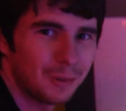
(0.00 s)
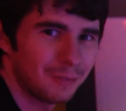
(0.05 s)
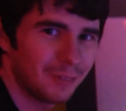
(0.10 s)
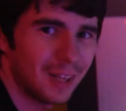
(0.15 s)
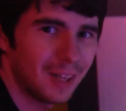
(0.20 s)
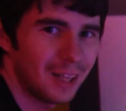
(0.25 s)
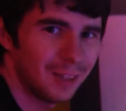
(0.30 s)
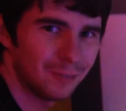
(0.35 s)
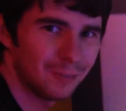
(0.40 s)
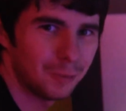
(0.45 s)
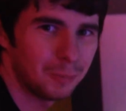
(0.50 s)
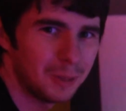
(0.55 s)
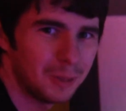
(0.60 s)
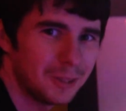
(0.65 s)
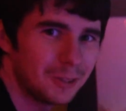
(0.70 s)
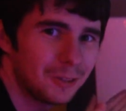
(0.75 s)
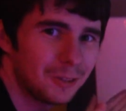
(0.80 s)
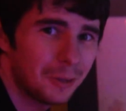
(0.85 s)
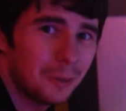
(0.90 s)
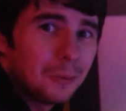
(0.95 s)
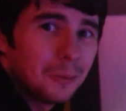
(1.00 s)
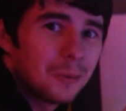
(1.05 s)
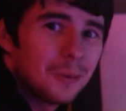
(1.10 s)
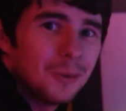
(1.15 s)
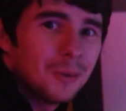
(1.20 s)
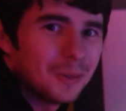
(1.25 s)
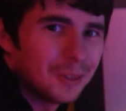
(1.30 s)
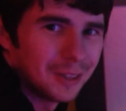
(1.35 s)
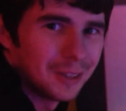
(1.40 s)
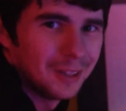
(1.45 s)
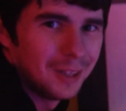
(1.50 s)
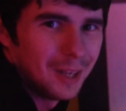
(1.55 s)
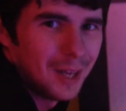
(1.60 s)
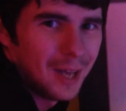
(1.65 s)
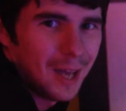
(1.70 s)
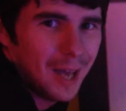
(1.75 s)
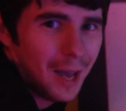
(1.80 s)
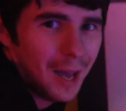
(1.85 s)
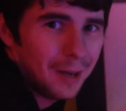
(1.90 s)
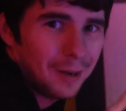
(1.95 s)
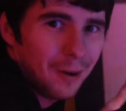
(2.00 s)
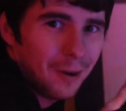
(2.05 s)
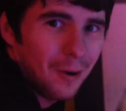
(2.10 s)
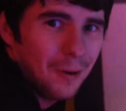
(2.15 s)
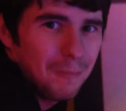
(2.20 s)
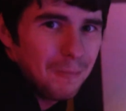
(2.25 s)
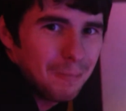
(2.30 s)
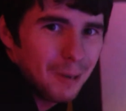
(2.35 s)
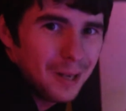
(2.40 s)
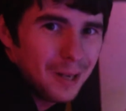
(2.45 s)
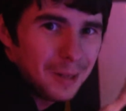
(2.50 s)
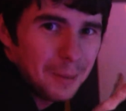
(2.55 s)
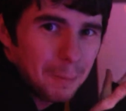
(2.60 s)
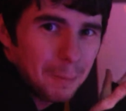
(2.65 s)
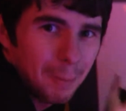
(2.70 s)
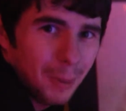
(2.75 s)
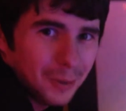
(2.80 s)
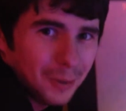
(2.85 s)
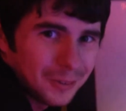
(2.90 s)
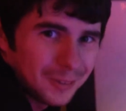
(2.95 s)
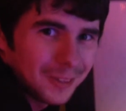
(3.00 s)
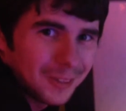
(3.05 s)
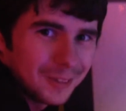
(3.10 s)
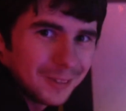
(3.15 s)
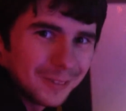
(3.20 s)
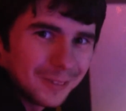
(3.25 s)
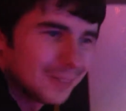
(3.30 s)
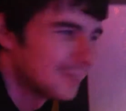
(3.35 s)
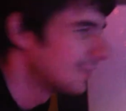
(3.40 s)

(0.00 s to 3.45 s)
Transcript: five would be so good at opening boxes?